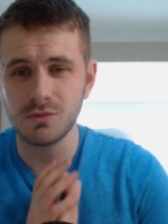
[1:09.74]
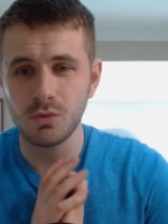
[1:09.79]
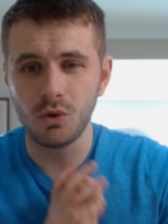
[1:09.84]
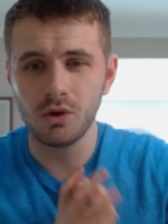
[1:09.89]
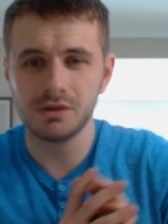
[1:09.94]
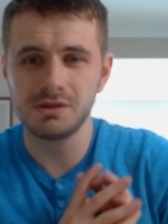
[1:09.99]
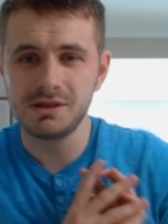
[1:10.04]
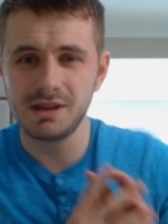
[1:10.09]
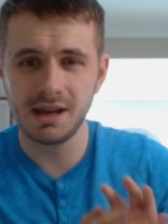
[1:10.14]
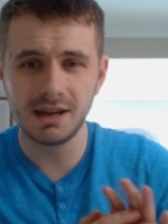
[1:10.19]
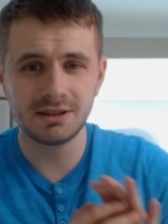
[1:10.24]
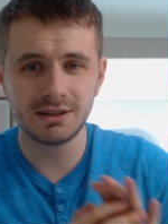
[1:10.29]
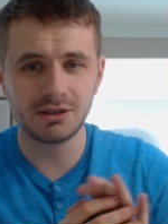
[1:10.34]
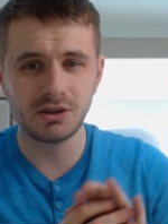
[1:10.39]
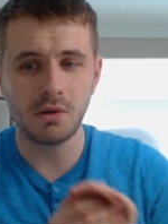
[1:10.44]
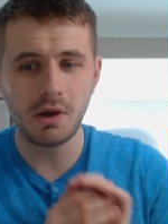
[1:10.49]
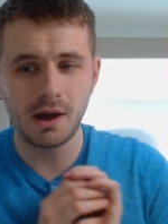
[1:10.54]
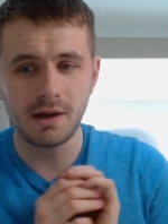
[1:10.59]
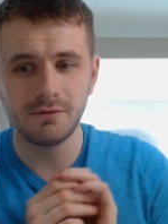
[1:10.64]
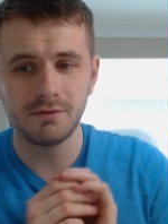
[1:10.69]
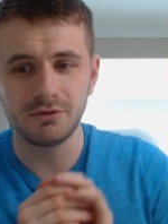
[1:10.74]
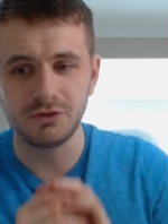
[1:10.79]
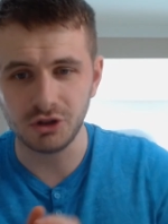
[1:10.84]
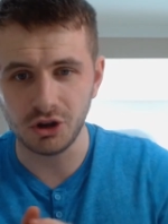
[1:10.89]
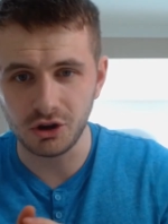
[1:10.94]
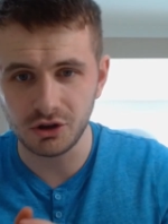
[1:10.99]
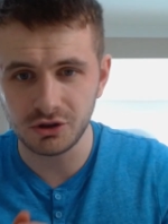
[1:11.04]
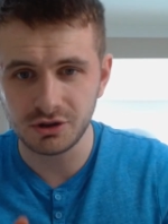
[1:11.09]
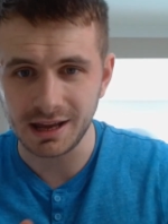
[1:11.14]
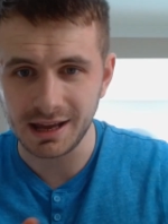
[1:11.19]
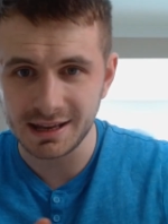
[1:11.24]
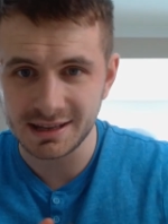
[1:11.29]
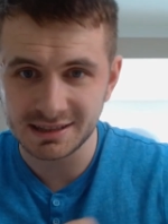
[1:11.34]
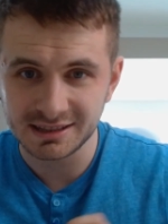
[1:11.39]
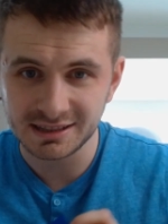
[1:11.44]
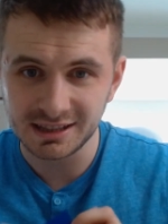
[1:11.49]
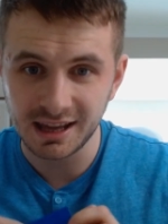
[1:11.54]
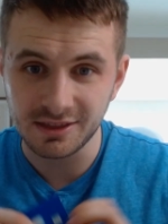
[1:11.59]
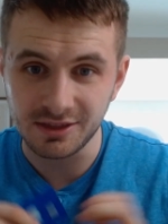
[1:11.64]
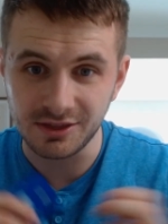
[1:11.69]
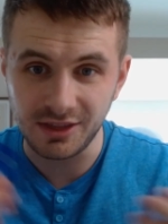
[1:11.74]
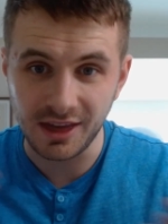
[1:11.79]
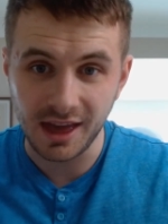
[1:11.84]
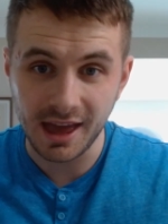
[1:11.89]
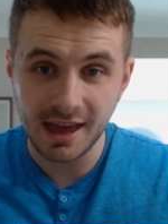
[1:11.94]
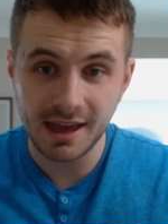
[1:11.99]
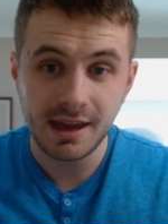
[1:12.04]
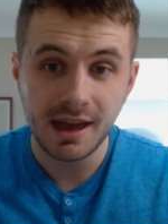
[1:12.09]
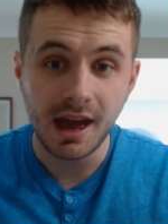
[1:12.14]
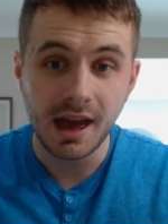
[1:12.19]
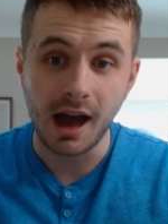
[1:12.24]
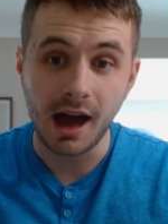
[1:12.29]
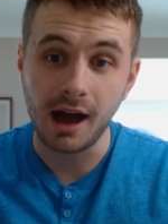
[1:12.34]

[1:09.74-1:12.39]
what Nexo have done is that they